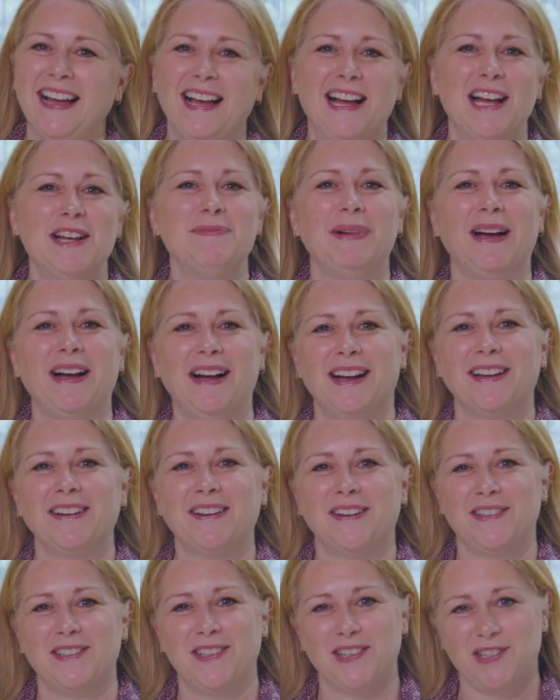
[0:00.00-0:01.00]
I'm
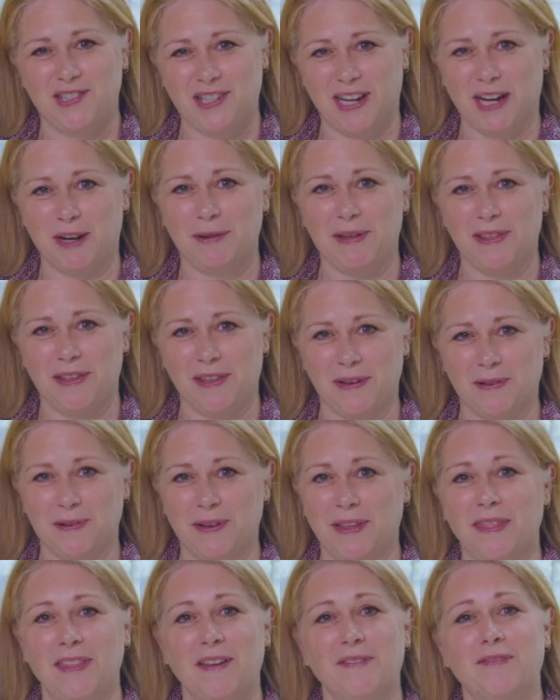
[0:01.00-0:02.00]
honored to share with you
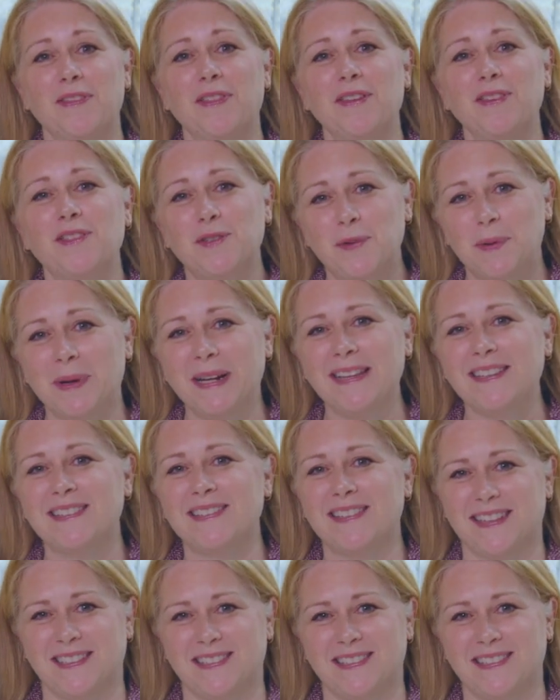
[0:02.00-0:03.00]
that for the
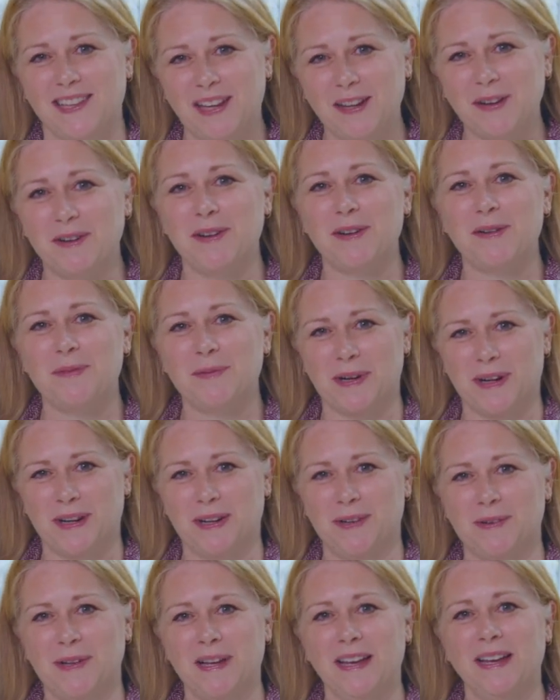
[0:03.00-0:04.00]
26th year in a
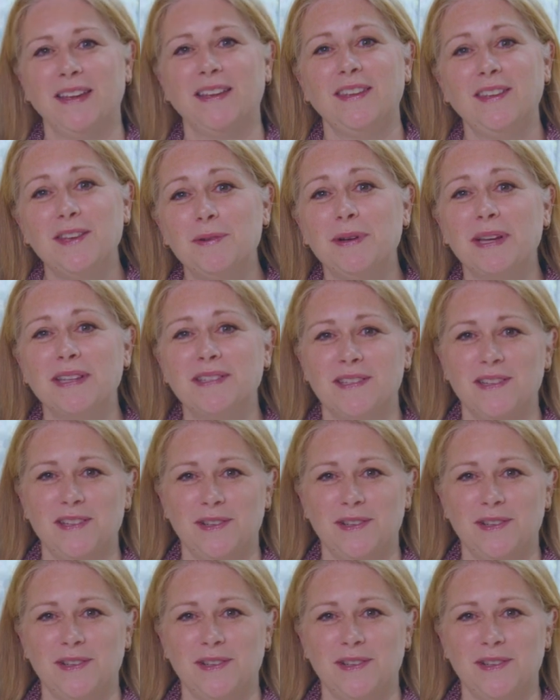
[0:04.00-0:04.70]
row, U.S.